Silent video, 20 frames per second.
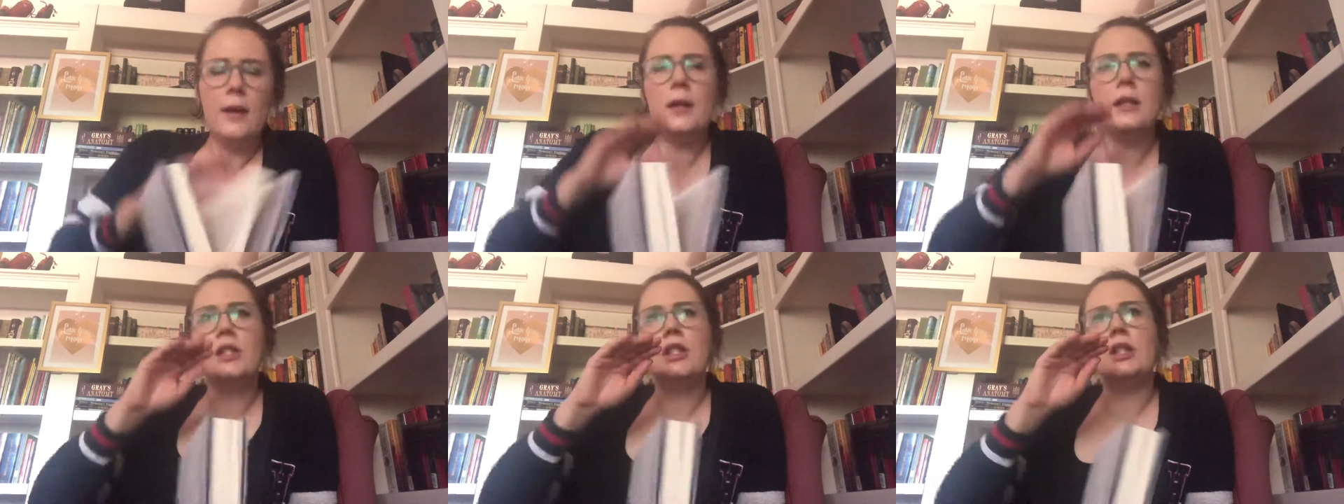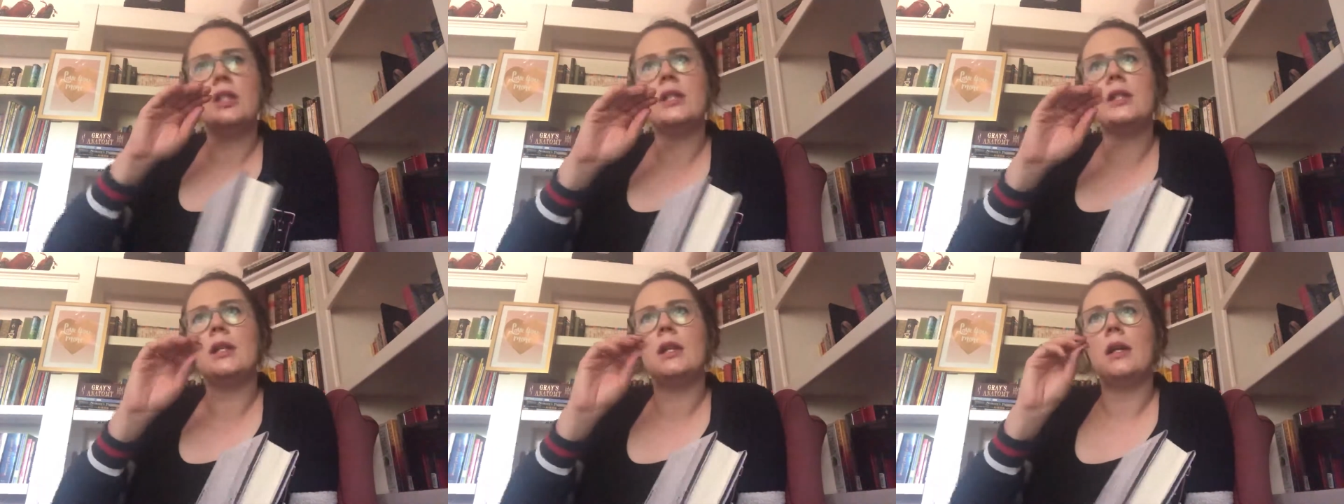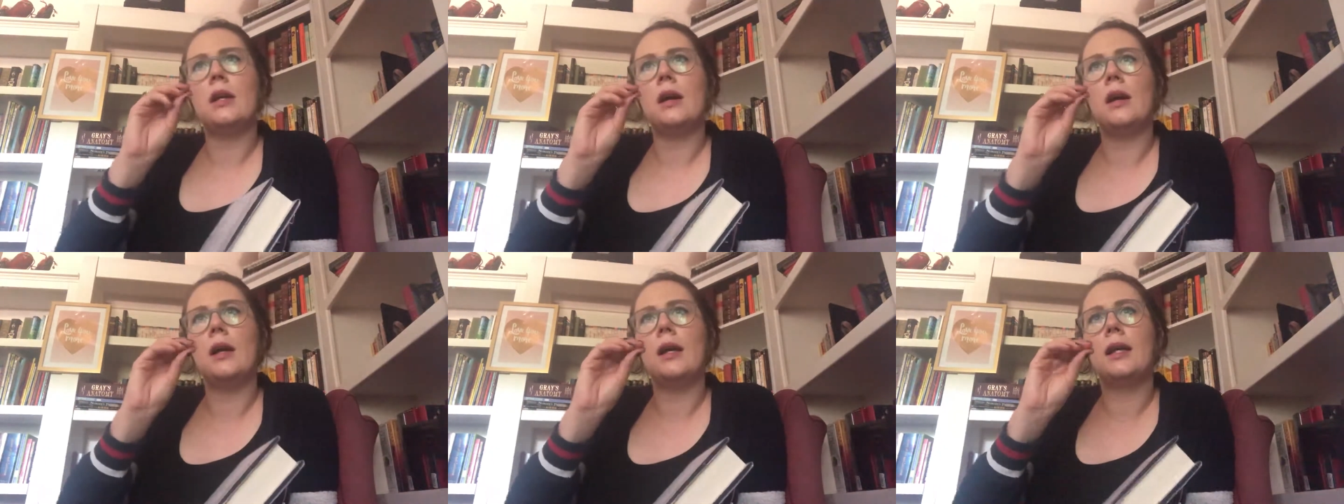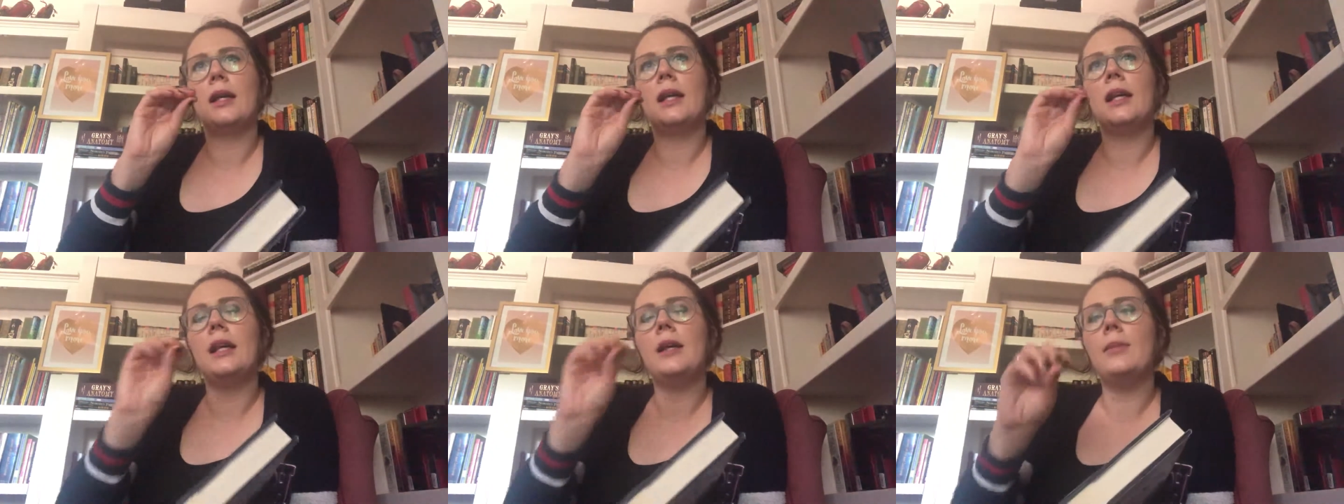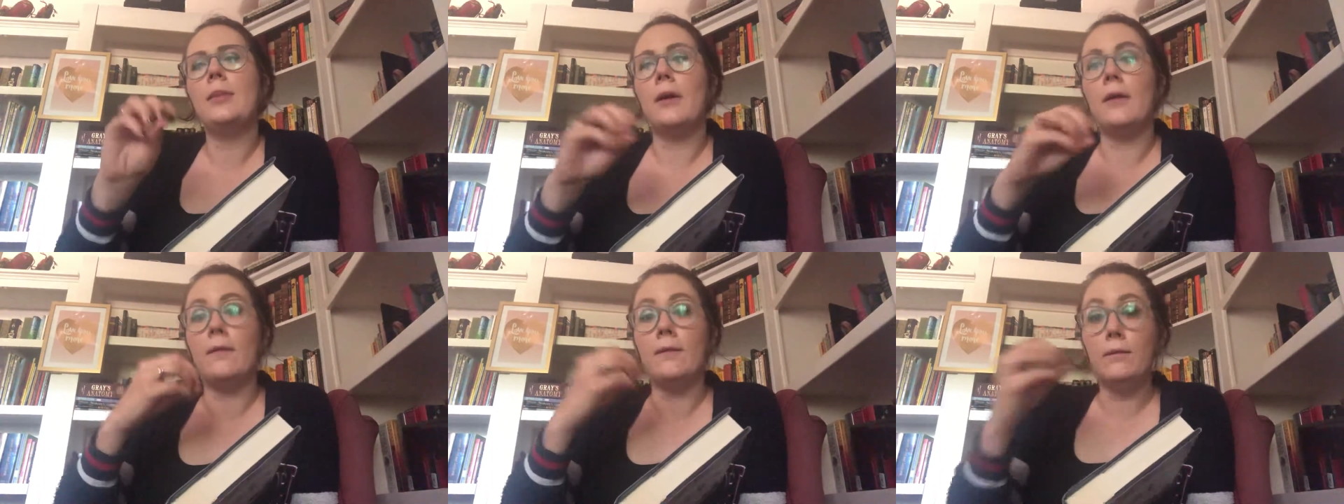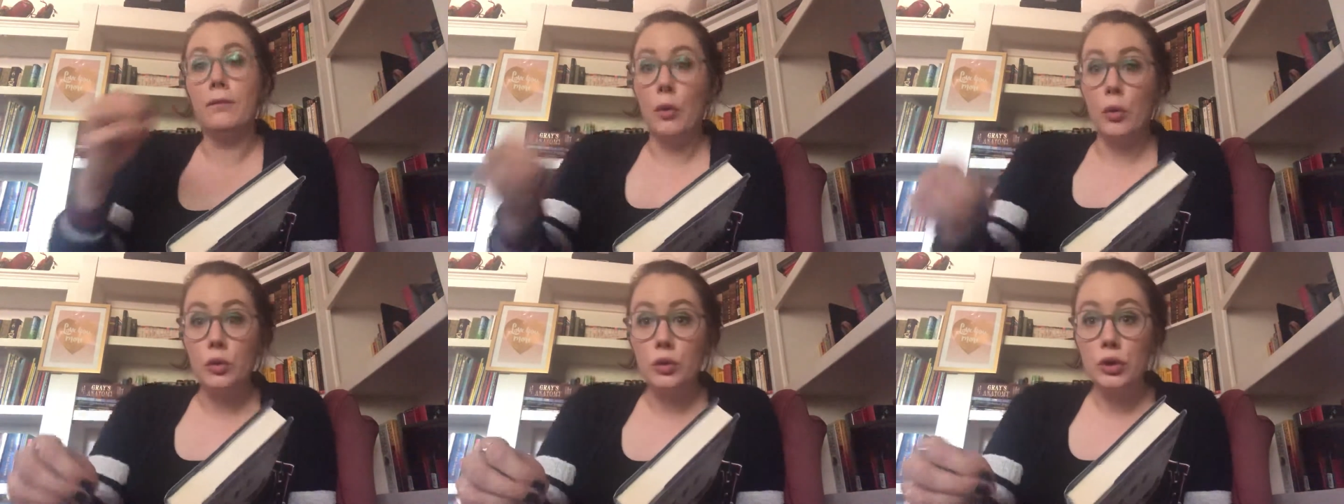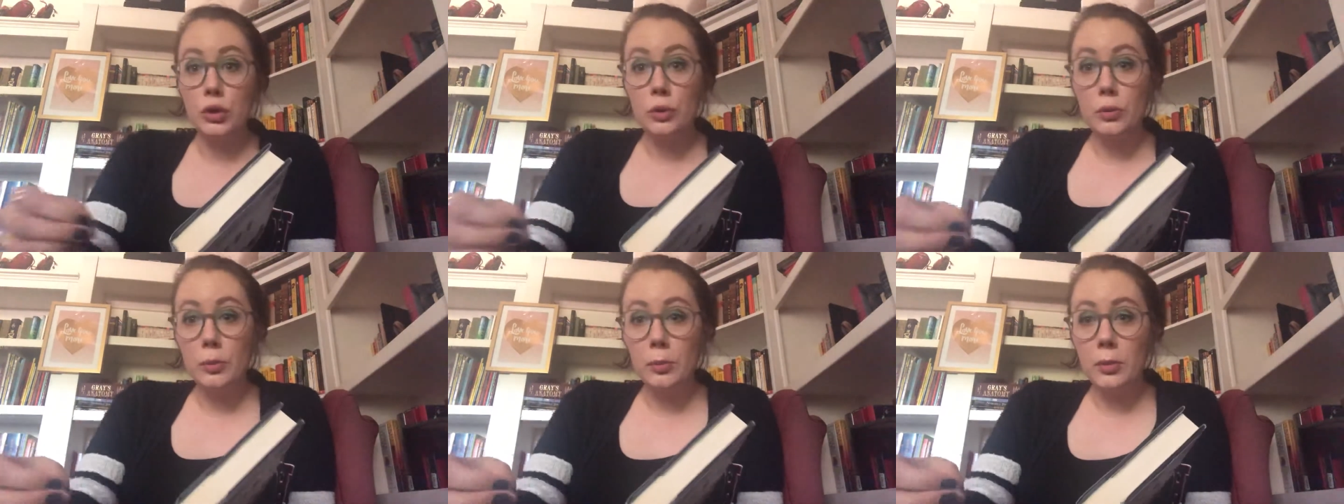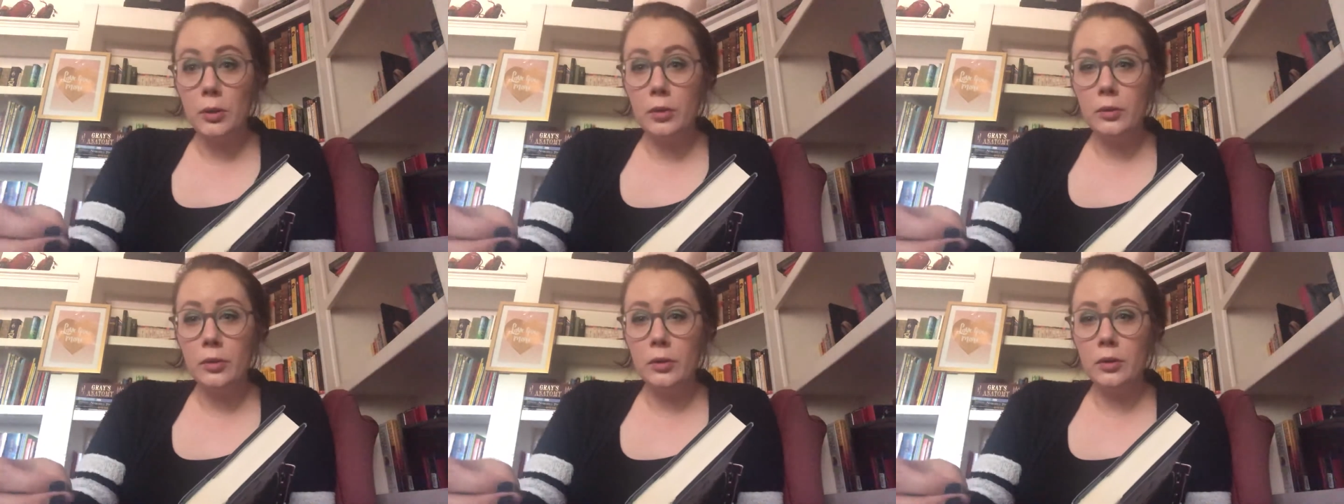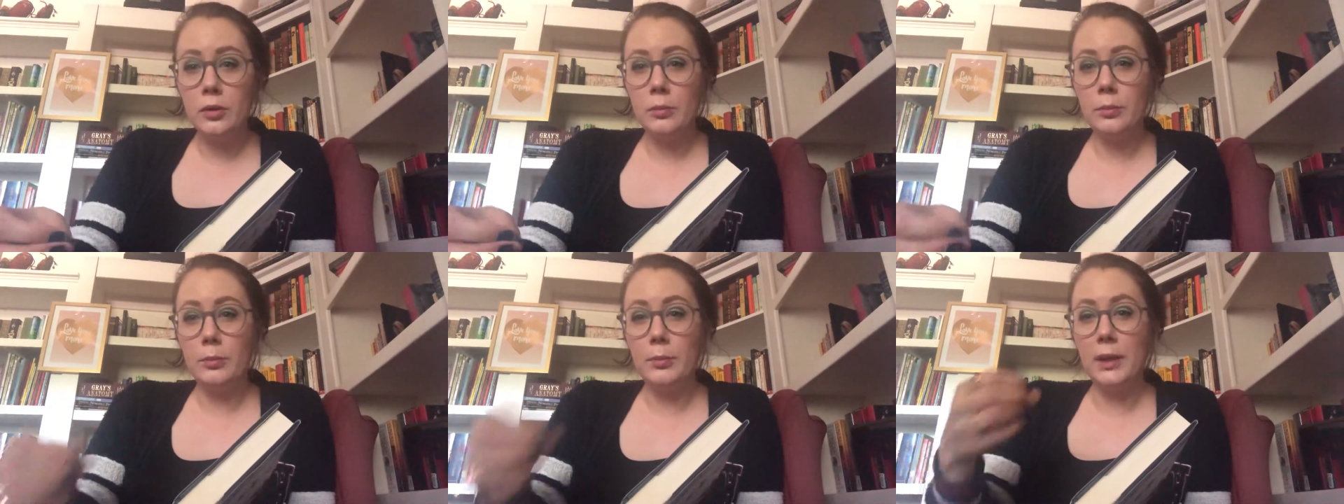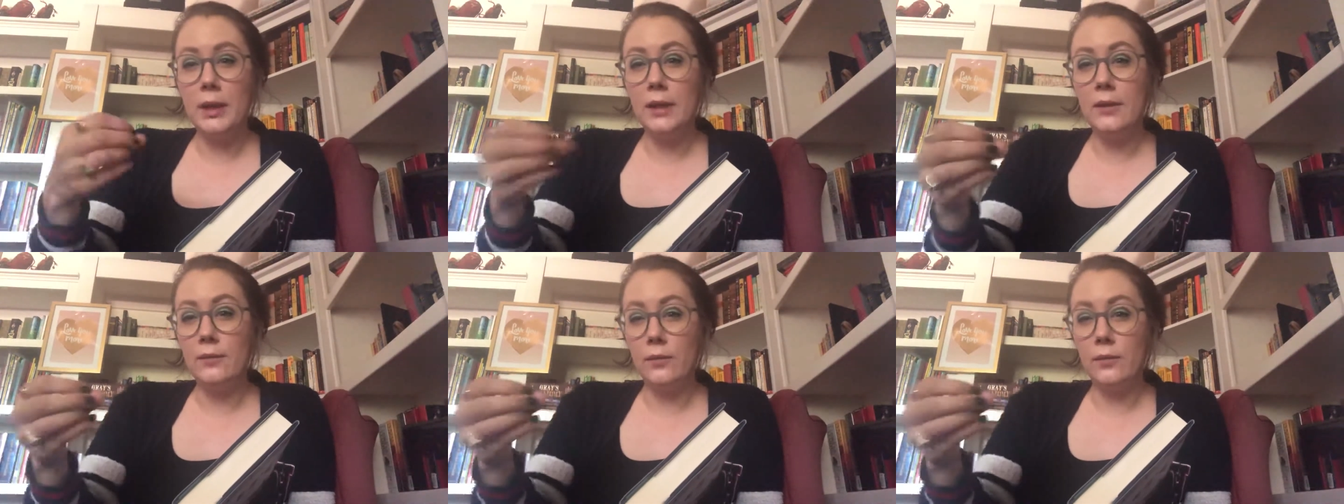she's a key about being